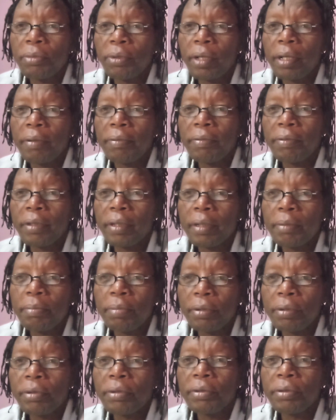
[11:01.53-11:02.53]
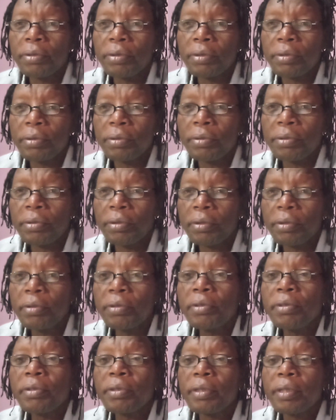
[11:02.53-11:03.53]
we have the protons,
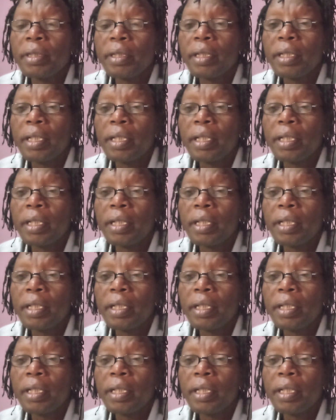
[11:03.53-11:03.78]
neutrons,